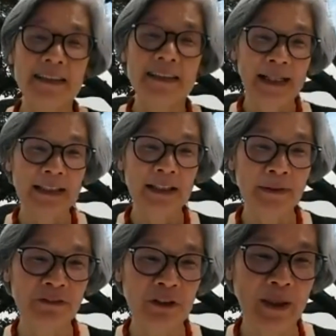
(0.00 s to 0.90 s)
So hello,
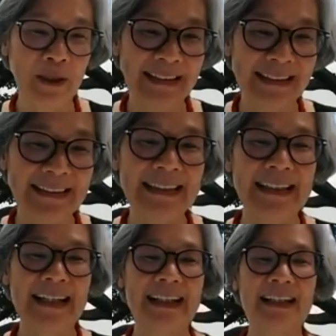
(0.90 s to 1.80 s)
everybody.
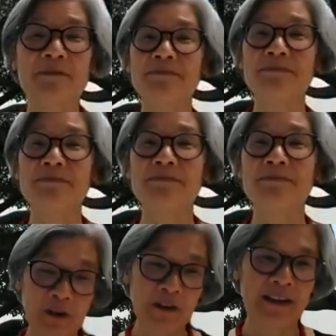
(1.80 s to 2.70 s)

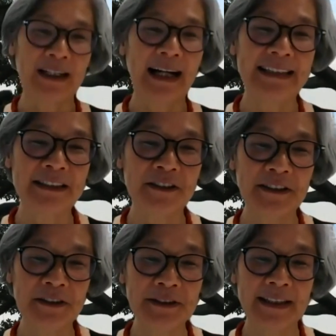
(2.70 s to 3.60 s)
Before I
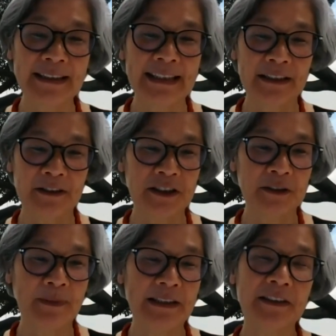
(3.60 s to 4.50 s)
introduce our keynote
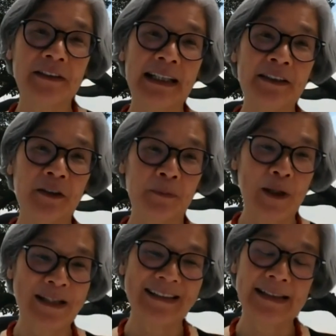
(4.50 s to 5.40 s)
speaker and her
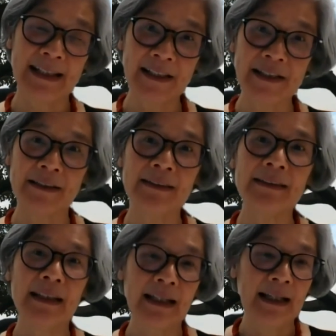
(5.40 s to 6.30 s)
presentation,
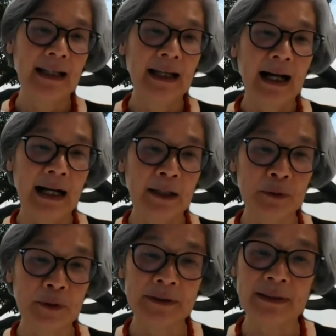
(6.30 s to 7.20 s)
I
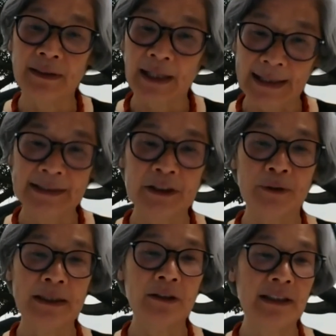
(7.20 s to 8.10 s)
would like to
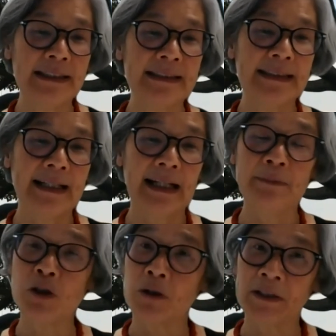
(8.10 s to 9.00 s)
acknowledge that I
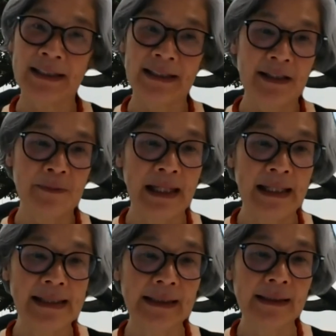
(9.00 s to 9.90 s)
am joining this
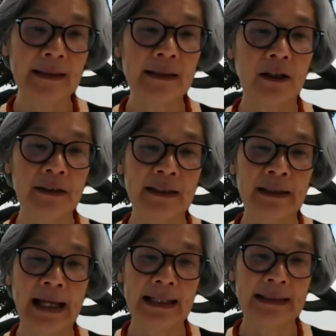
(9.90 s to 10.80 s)
meeting on the
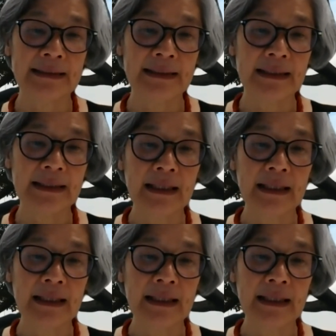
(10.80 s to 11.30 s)
land